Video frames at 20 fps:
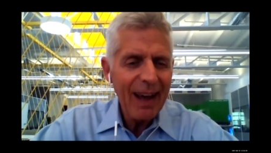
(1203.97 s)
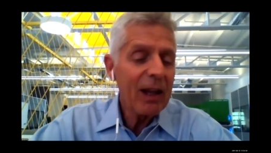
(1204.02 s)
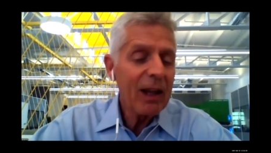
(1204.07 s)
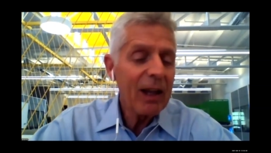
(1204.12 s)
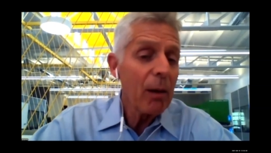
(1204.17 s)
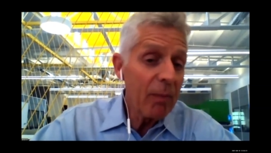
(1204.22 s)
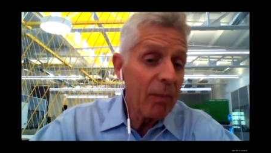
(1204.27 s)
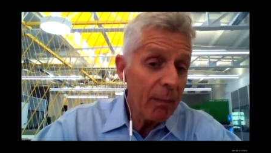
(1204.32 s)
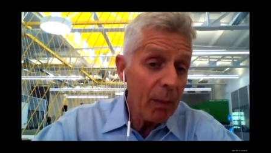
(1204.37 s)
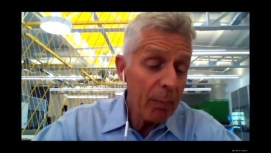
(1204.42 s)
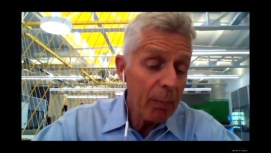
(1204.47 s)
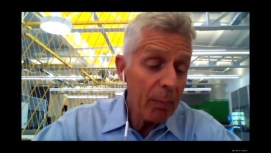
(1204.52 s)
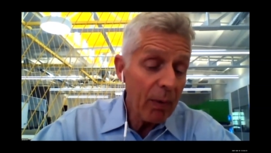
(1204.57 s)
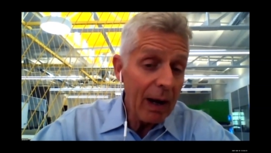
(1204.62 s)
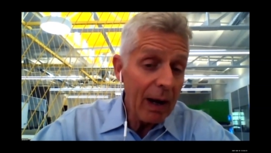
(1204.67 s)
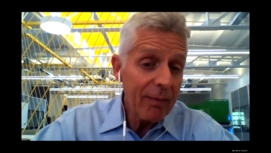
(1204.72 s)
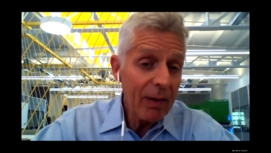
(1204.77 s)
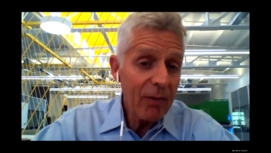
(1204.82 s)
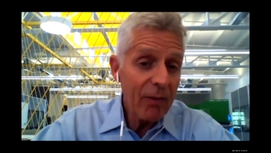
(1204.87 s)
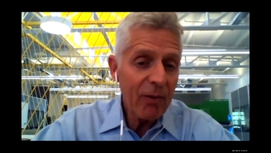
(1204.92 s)
I come from the
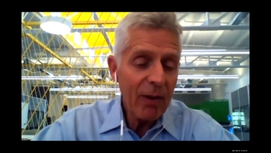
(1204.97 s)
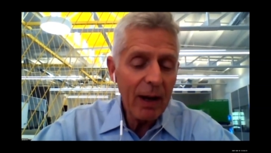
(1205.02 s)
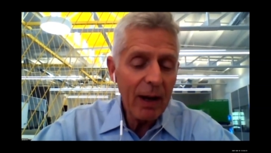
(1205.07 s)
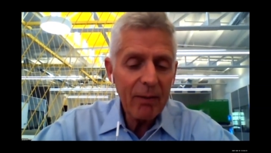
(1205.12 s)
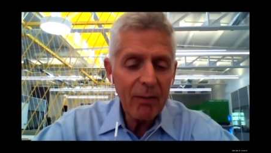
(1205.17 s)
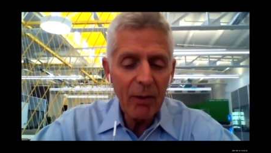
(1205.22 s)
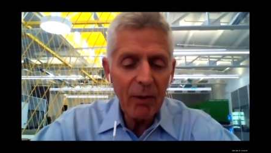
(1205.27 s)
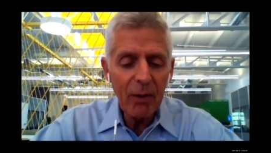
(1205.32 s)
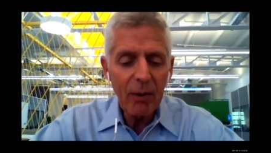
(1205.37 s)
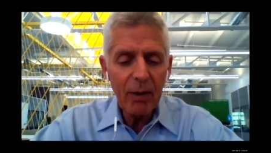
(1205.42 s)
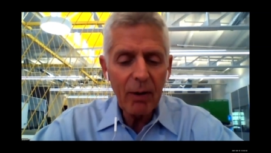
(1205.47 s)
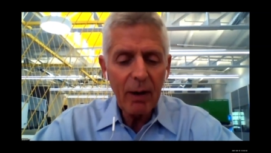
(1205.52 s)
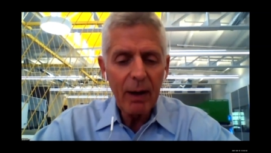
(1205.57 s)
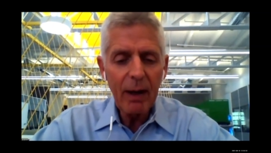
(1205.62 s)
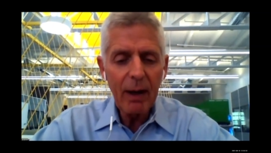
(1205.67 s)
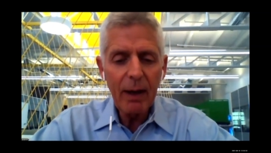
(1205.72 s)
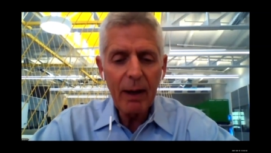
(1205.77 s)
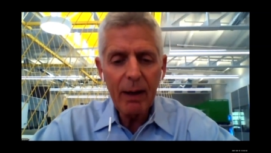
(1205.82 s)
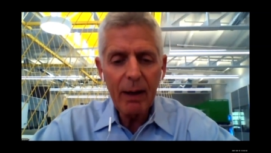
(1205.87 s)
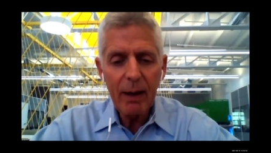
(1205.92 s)
private sector
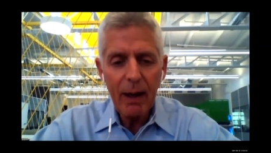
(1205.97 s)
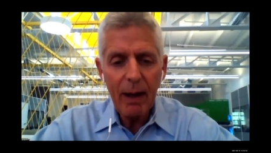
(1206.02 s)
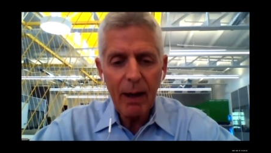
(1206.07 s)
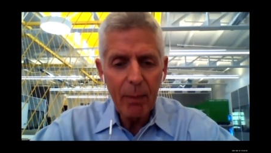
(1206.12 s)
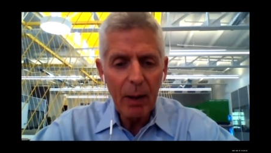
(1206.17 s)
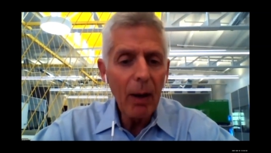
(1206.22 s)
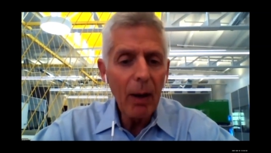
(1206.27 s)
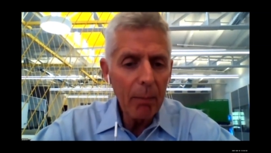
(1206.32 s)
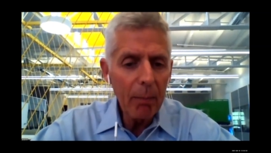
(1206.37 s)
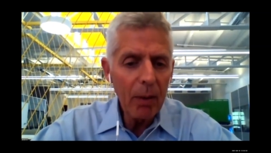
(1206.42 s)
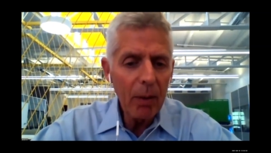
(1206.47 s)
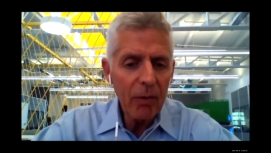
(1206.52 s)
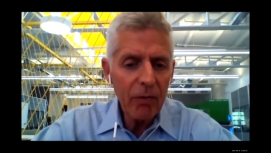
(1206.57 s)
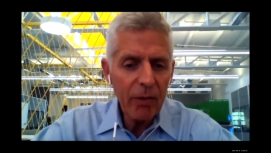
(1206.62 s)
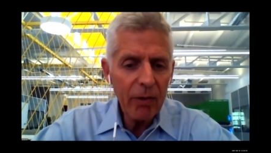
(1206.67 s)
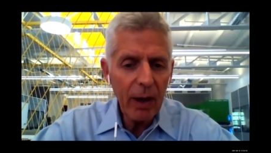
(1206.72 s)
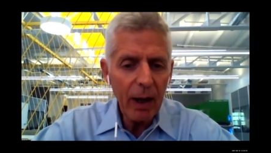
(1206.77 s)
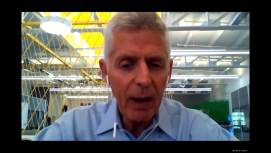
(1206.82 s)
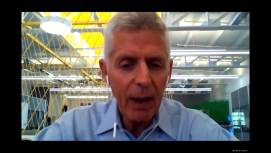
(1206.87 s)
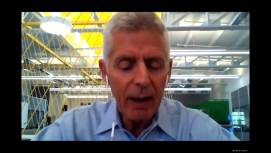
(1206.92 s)
and I'm a
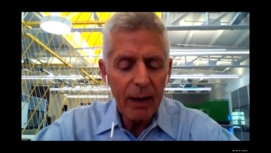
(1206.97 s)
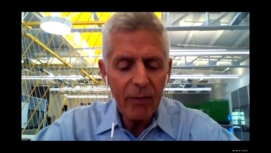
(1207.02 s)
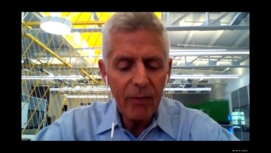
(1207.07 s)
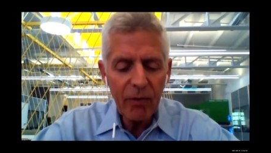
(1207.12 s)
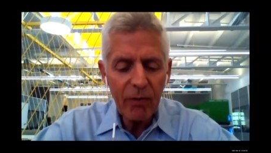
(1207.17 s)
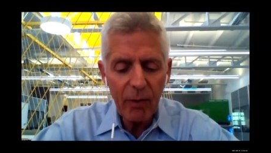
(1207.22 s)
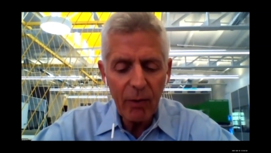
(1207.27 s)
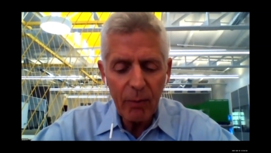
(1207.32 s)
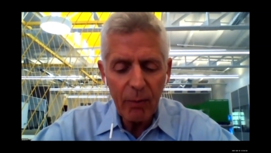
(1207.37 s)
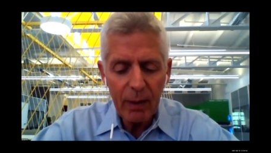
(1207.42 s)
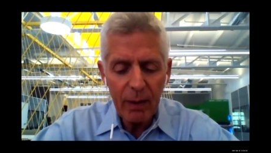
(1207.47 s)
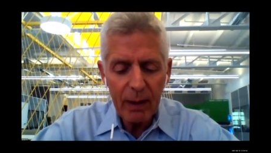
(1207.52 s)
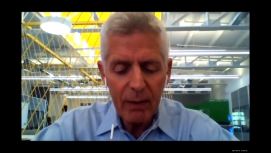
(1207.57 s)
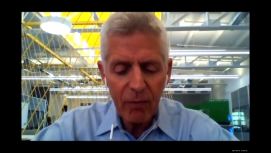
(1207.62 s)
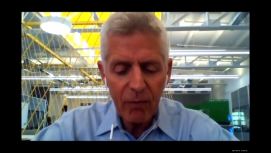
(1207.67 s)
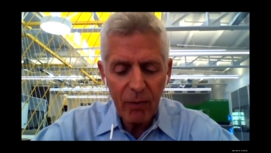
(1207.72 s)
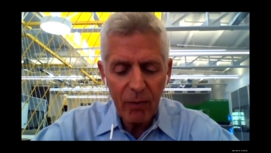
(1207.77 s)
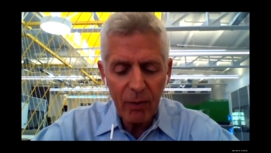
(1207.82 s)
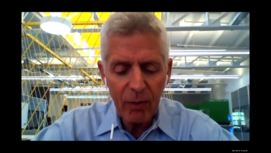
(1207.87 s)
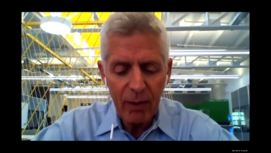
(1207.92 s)
numbers guy, so
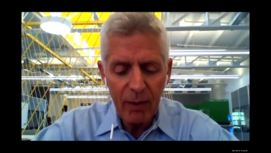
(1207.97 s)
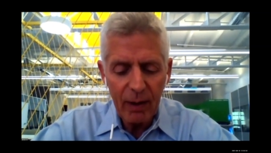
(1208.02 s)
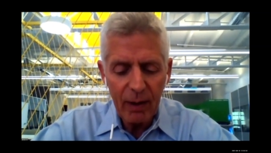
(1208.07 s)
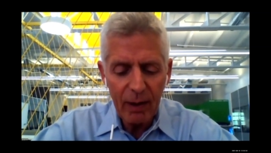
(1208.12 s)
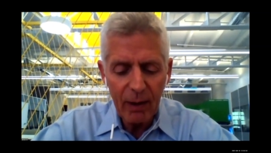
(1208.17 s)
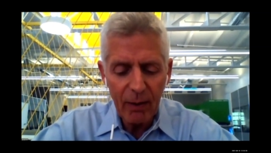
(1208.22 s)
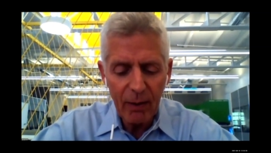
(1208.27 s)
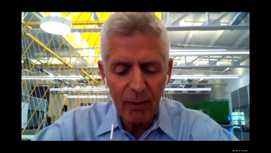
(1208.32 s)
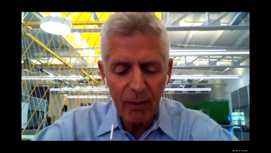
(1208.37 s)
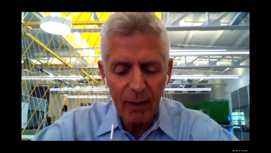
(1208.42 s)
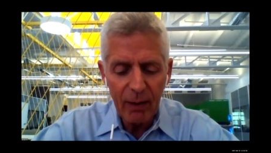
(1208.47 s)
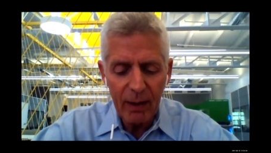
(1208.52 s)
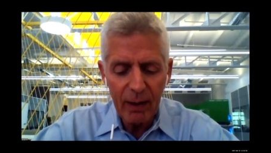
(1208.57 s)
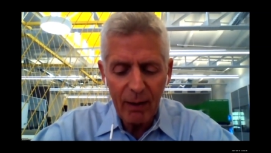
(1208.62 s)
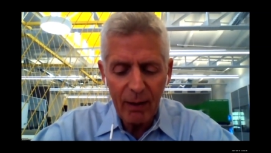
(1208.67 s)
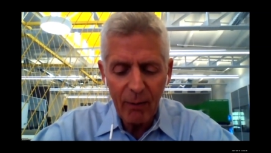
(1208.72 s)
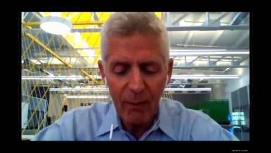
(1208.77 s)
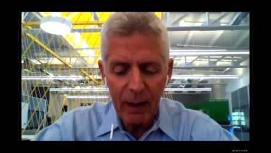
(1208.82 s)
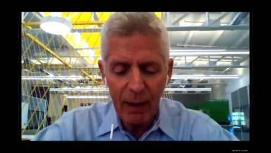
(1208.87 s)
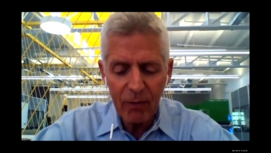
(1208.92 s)
it's good to hear
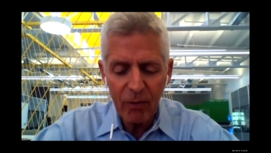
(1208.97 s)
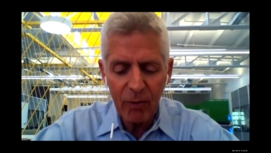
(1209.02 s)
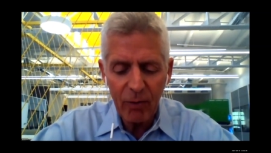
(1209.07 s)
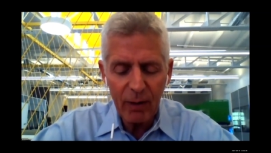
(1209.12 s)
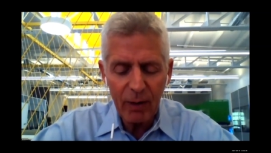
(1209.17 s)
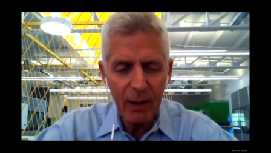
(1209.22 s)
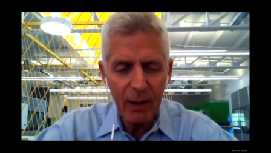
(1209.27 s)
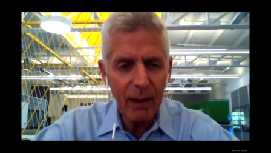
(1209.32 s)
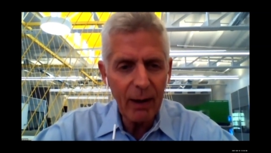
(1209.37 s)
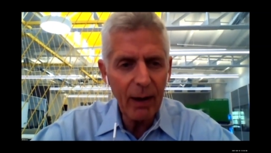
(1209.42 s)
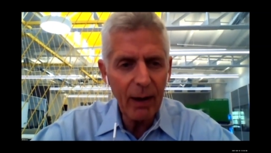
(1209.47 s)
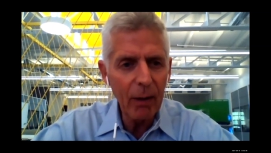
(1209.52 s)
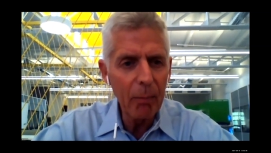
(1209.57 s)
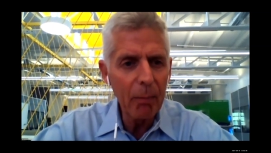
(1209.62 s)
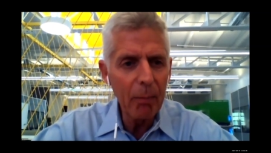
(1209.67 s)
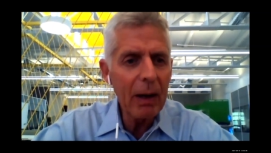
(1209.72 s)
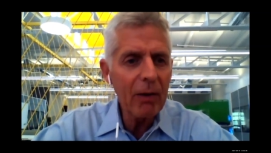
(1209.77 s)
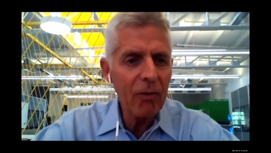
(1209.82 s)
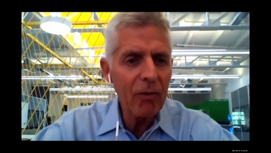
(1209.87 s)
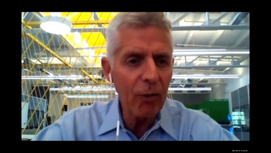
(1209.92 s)
that you actually
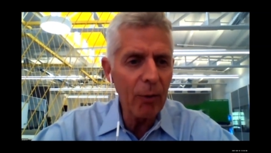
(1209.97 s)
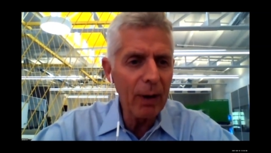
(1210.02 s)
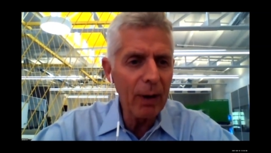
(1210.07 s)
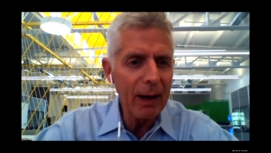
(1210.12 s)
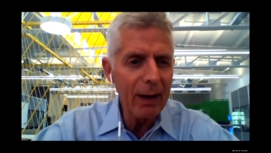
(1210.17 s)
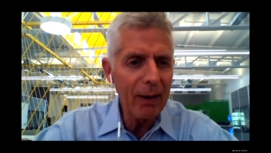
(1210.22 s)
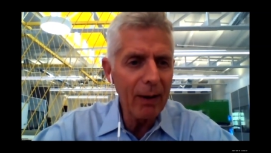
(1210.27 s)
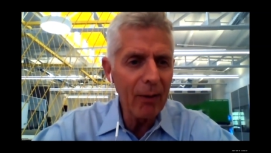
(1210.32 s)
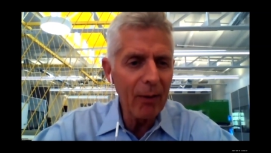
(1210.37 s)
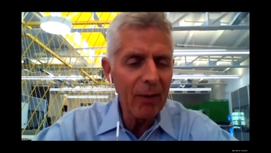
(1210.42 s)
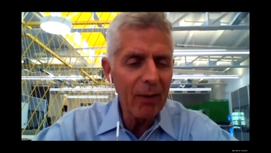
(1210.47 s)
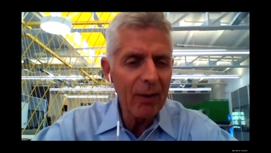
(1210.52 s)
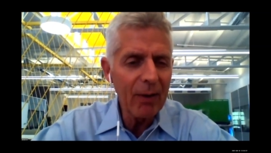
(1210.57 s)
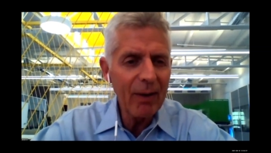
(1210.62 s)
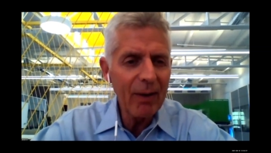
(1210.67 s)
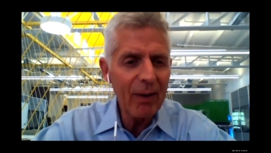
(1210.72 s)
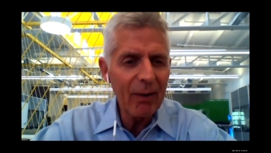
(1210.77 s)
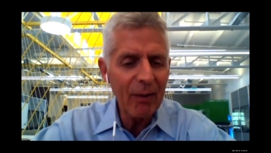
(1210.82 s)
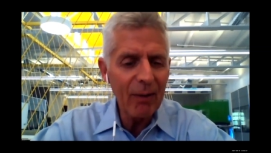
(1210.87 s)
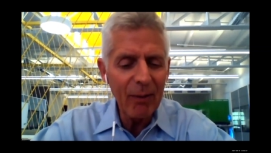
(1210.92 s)
are measuring
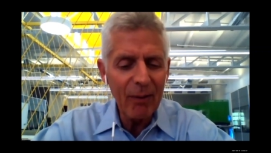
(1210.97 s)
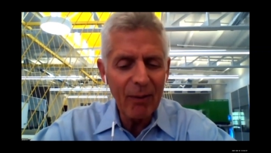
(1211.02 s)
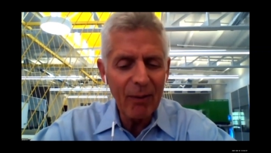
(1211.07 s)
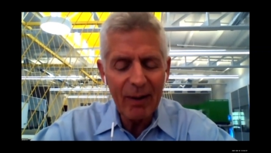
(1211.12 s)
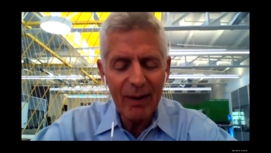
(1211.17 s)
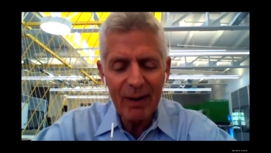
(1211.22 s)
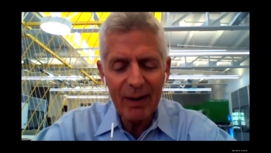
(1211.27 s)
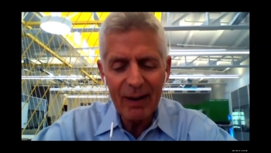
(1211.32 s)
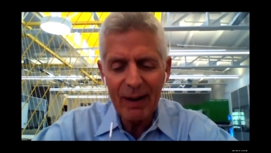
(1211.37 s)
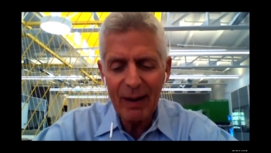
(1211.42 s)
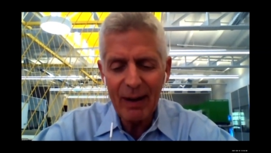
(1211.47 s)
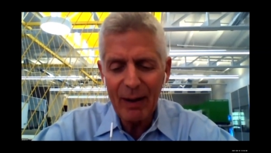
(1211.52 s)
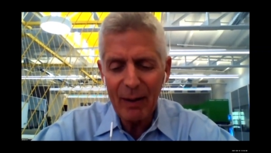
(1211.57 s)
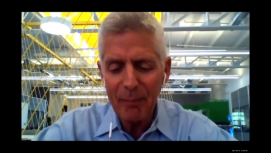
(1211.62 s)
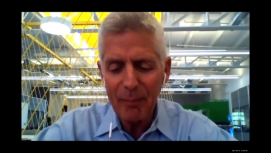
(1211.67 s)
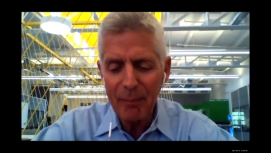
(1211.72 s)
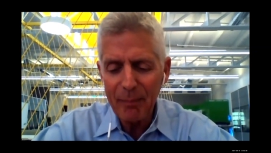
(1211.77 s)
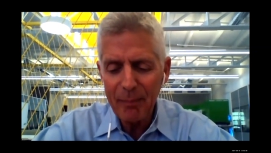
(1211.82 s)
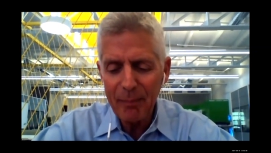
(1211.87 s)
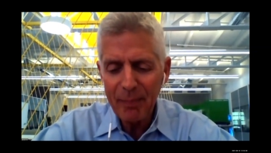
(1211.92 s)
your your
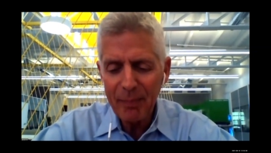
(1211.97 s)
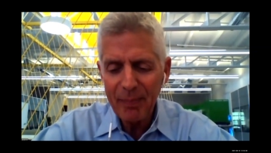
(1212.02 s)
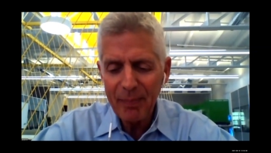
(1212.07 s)
um,